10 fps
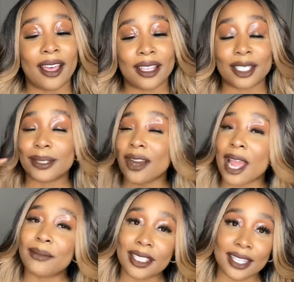
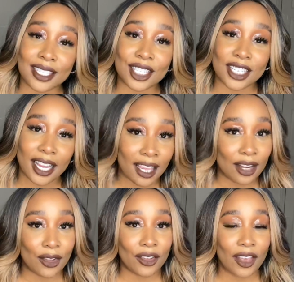subscribe to this
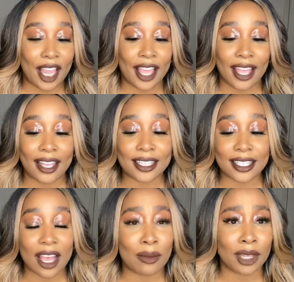channel,
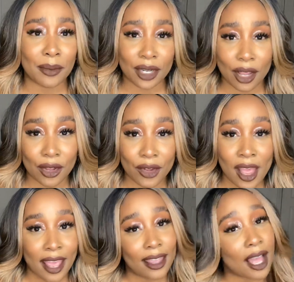and let me know
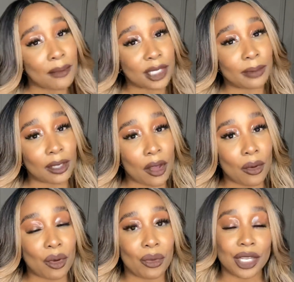in the comments
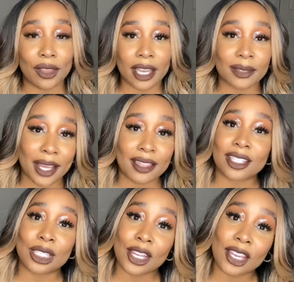below what you liked about
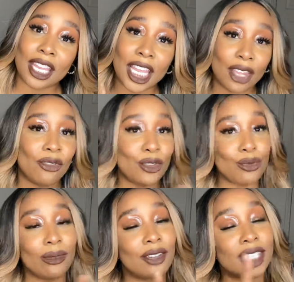this look, if you
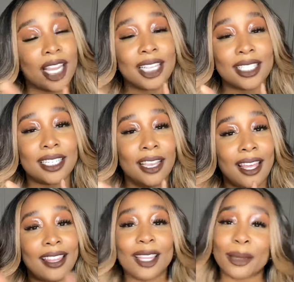would have changed
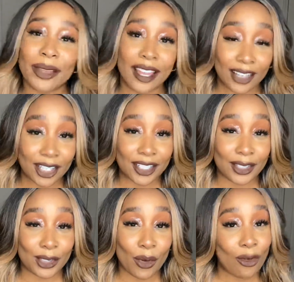the lip
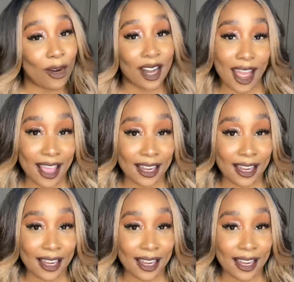colors or not.